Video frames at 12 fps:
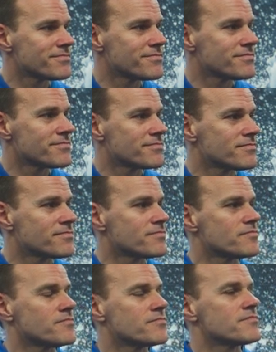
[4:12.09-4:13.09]

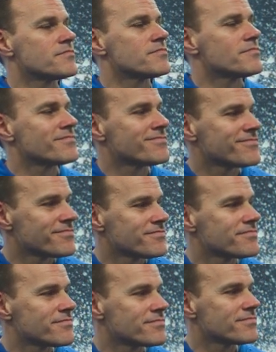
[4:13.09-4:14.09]

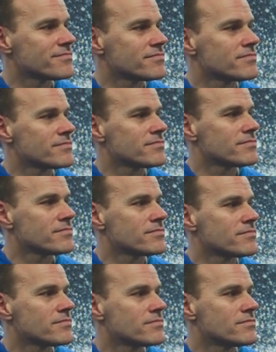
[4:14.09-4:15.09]

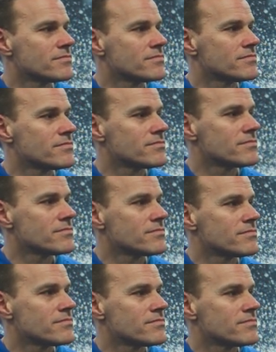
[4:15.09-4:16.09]

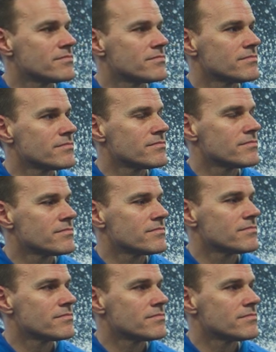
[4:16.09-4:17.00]
(silent)